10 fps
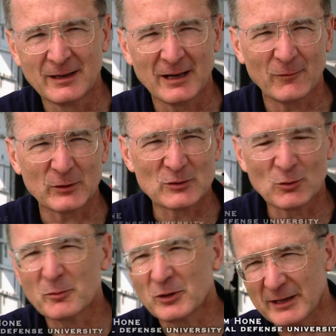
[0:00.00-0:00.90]
of what's
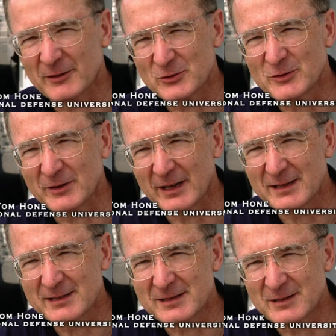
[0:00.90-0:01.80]
normally understood, that
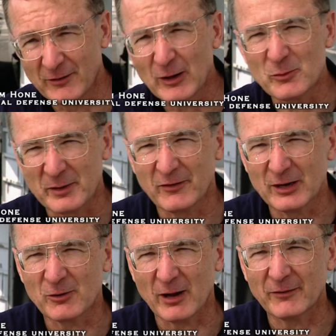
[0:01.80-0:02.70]
is his development of
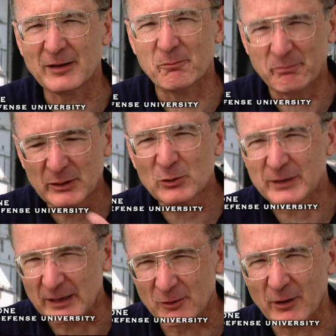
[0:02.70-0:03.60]
aircraft. He
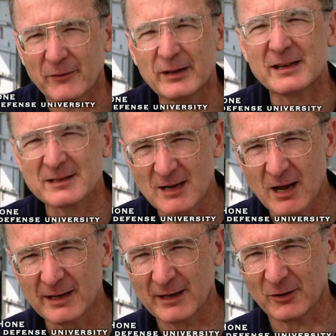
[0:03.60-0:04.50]
built aircraft, he
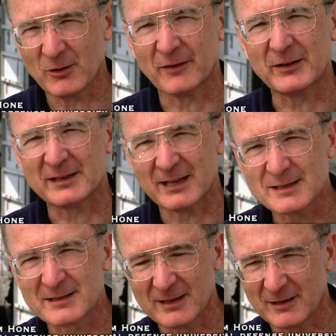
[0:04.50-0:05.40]
designed aircraft, he
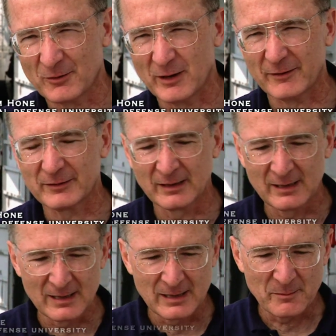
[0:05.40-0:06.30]
tested aircraft,
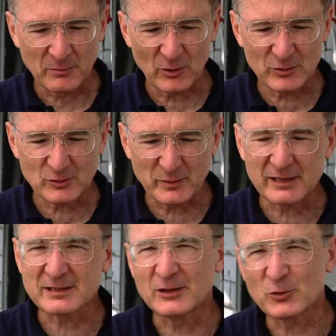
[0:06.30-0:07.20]
but also
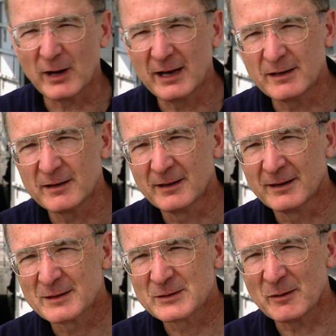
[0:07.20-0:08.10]
because he trained
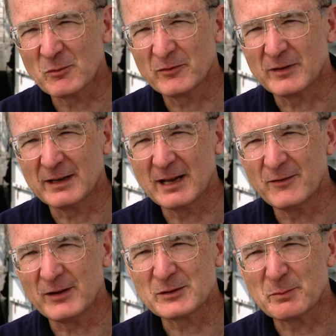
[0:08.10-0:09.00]
some of the
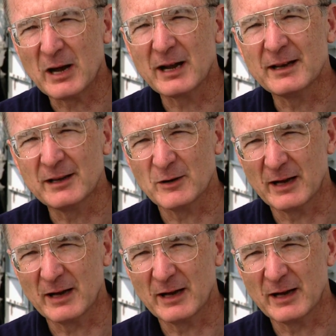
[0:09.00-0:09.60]
Navy's pioneer